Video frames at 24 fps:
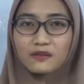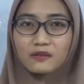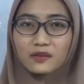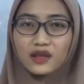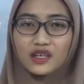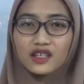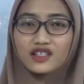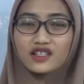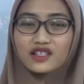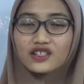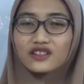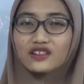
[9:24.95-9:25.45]

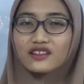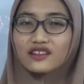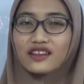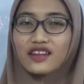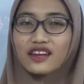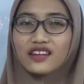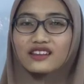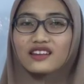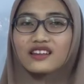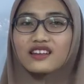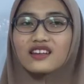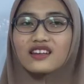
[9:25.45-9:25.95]
make sure
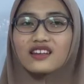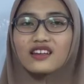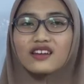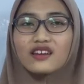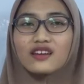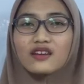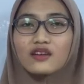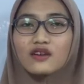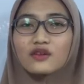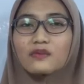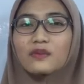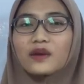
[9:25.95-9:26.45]
that
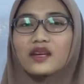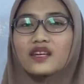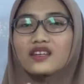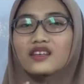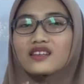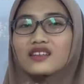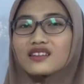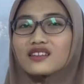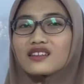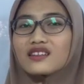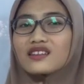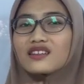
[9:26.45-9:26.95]
you're
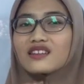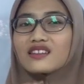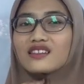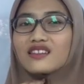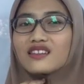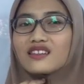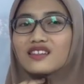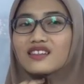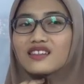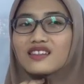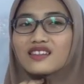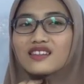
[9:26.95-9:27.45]
making
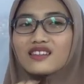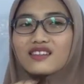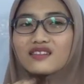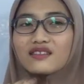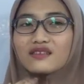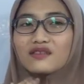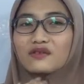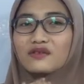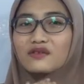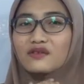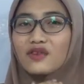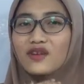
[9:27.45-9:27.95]

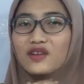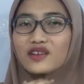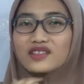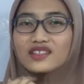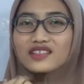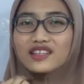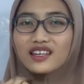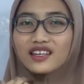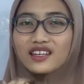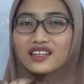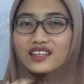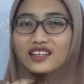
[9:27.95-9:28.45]
the
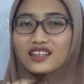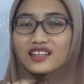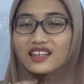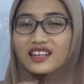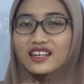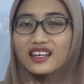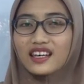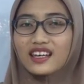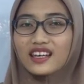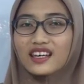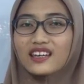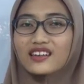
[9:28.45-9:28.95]
voicing
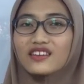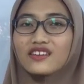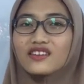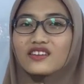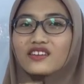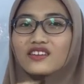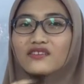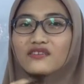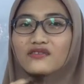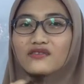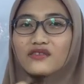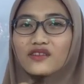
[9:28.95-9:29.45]
in
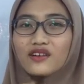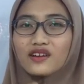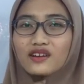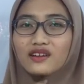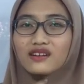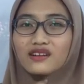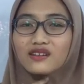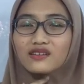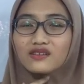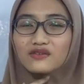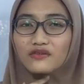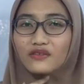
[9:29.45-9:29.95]
your
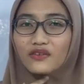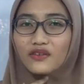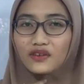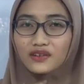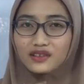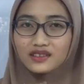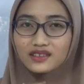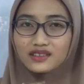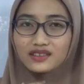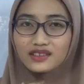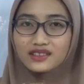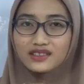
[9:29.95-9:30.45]
vocal
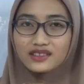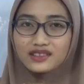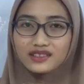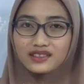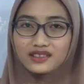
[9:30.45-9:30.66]
folds.